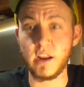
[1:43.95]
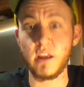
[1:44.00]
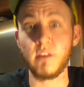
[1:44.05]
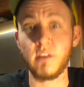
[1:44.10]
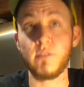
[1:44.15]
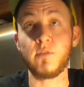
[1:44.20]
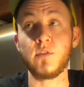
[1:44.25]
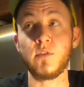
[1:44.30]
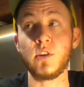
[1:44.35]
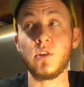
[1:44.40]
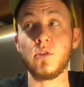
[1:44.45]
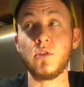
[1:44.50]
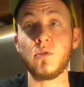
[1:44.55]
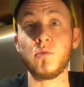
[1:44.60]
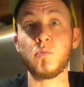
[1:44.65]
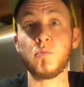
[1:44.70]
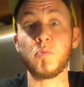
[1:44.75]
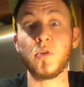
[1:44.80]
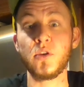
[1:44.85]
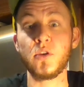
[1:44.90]
If you
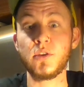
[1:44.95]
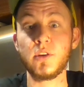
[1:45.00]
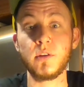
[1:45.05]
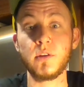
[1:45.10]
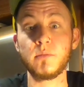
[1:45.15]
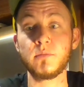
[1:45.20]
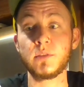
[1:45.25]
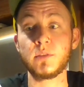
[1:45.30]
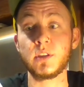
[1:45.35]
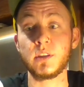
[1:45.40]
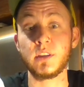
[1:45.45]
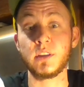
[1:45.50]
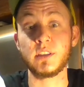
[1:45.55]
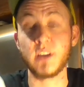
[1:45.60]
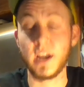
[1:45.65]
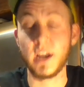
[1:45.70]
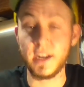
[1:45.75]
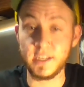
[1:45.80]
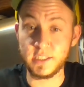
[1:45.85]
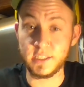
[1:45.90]
put them to the
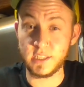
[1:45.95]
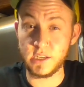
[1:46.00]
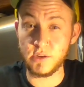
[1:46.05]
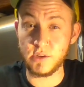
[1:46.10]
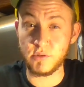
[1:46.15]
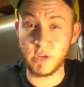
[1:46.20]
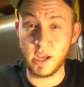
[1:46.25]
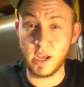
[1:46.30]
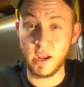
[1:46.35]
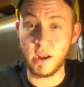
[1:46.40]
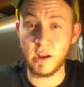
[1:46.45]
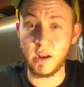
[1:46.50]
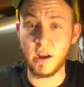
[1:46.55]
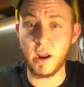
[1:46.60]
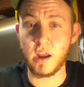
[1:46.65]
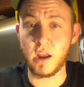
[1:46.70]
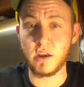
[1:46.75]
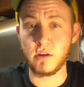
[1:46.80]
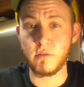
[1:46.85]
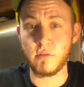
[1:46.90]
tightest that you can
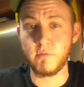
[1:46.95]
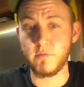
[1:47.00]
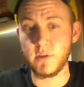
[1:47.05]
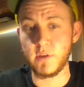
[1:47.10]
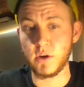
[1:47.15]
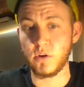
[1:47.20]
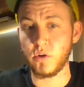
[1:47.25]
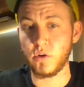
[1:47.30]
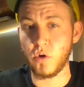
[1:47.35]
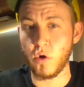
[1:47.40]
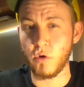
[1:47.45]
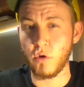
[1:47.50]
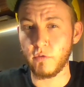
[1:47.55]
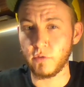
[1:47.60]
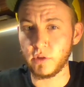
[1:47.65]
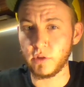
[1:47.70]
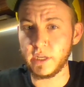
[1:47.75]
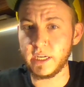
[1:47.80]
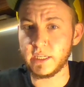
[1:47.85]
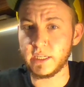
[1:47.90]
and you feel
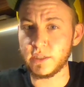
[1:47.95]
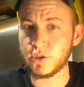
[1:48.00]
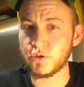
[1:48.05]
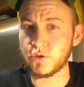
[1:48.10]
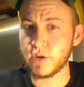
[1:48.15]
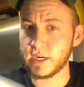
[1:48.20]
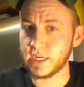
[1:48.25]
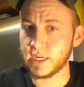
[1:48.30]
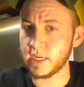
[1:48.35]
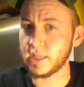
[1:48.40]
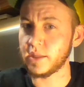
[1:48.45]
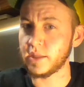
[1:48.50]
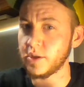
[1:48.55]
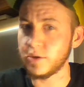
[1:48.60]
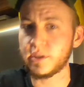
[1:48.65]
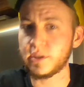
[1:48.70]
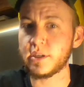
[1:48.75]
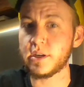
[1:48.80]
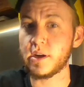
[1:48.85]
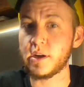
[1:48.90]
overly constricted,
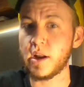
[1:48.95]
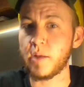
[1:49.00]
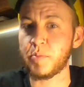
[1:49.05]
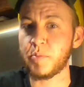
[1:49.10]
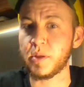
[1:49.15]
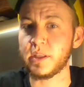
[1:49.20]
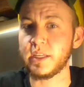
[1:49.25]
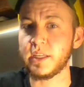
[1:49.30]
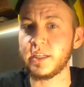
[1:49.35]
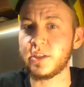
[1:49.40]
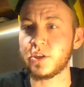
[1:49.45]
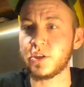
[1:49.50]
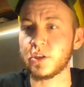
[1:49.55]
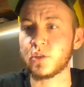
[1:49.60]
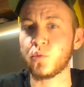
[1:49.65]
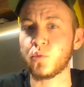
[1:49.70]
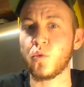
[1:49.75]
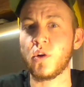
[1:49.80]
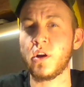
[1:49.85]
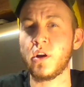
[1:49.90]
loosen it up at least
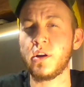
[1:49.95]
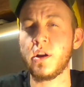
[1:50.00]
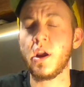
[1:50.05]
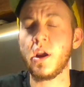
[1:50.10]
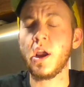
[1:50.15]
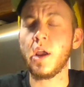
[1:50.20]
just one